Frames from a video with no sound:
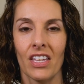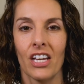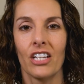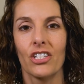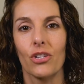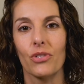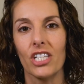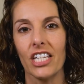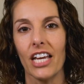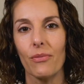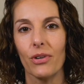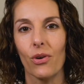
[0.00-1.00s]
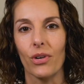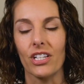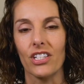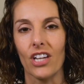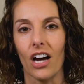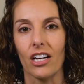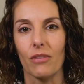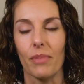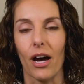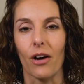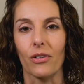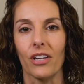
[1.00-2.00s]
So today we're going to talk
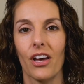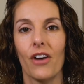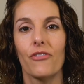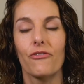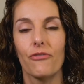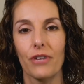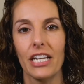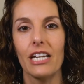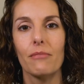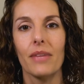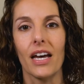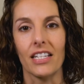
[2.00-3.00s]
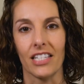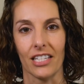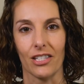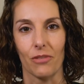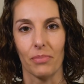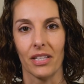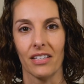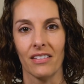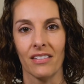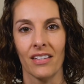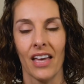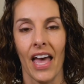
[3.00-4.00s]
about freedom and
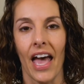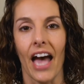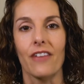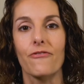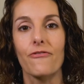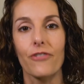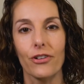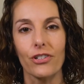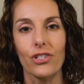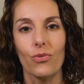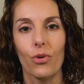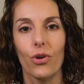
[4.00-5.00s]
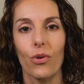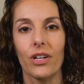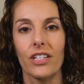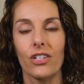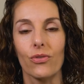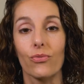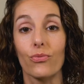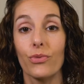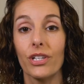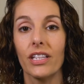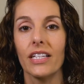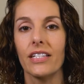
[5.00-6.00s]
discipline. And first, we're going to
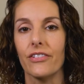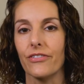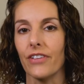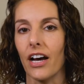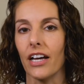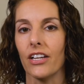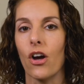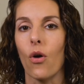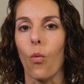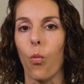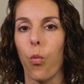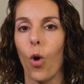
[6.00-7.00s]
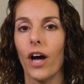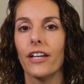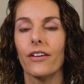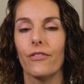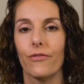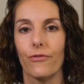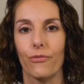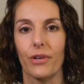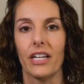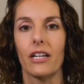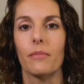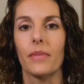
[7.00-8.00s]
really define what
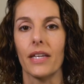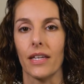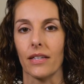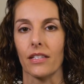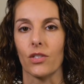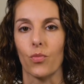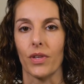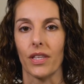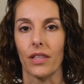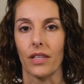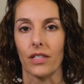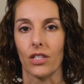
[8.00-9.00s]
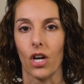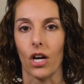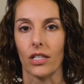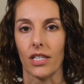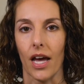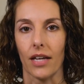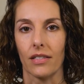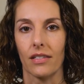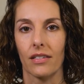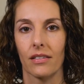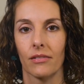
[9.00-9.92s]
freedom is within this context.